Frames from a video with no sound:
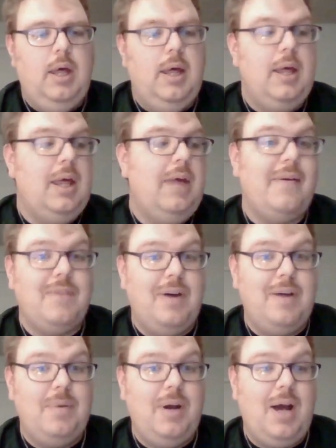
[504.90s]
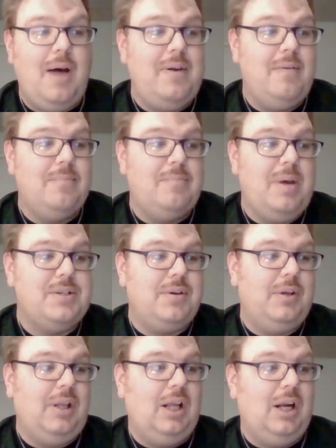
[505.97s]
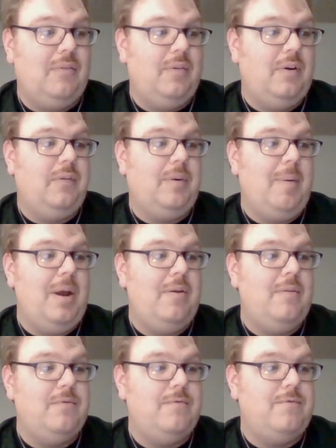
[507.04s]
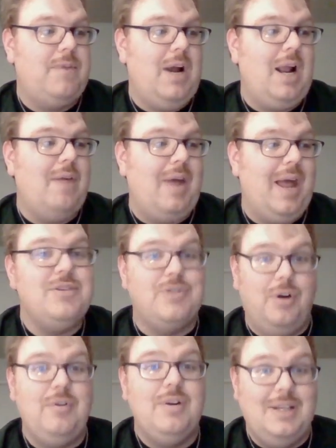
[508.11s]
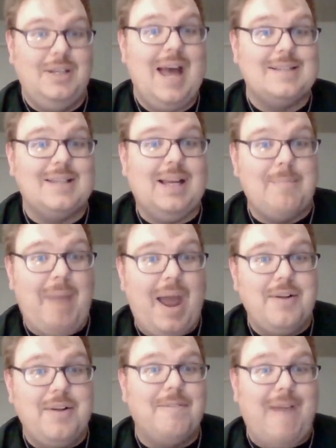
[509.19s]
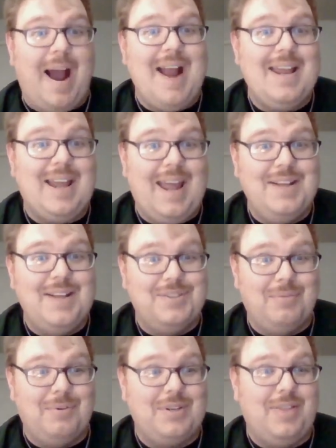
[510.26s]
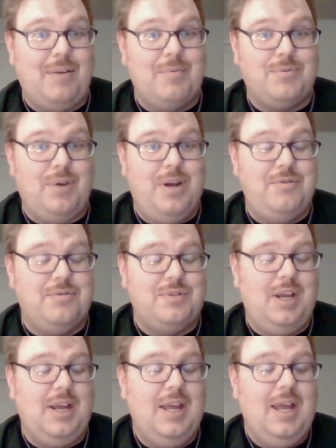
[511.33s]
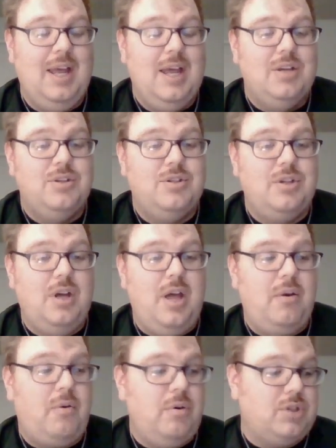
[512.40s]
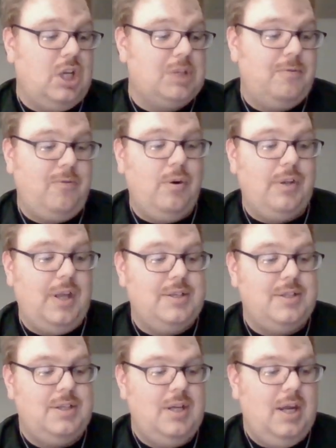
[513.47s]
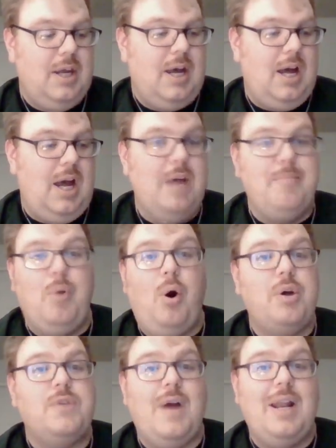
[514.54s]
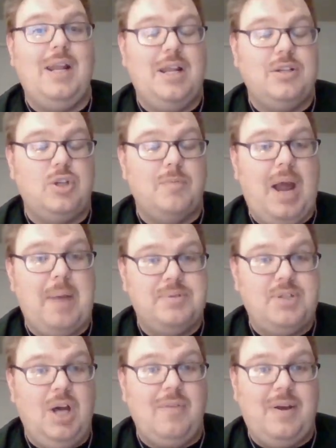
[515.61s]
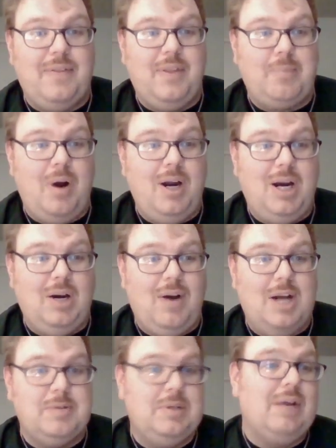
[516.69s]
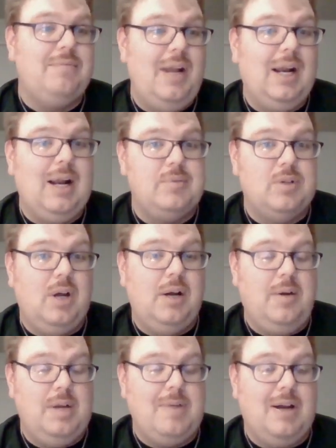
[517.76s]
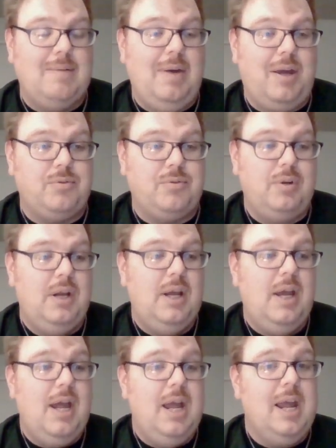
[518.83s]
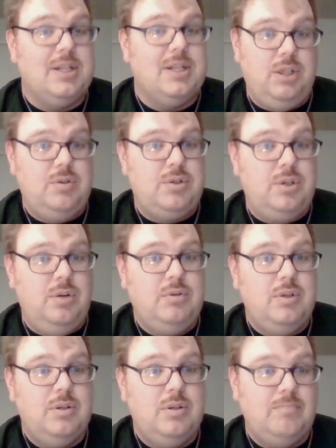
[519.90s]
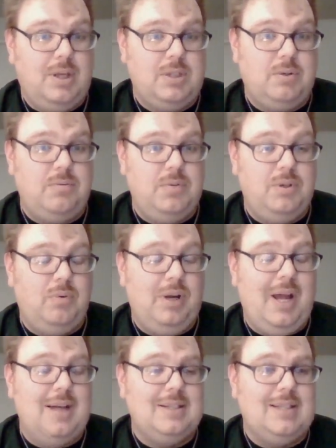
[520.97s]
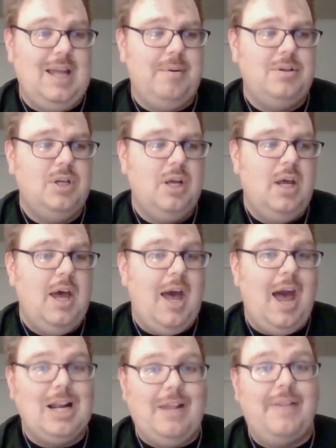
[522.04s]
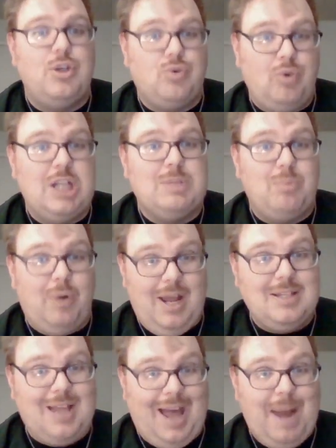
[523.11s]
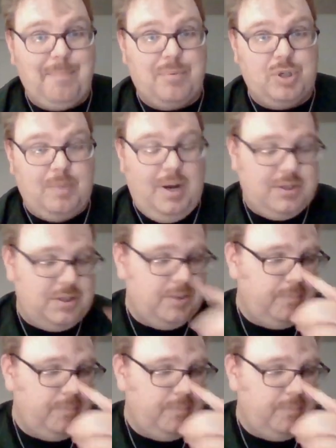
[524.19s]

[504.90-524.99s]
you have to find off, even basically logging for if commander find off Enter. Yes, the commander fighting Enter, which I thought was quite interesting. And of course, also before this, uh, Hiromu is fighting Answer by himself in the parking garage. Luckily, if Nick comes along and gives back the Megazord. He gets a new suit because the one, one he has damaged, and then they transfer into hyperspace.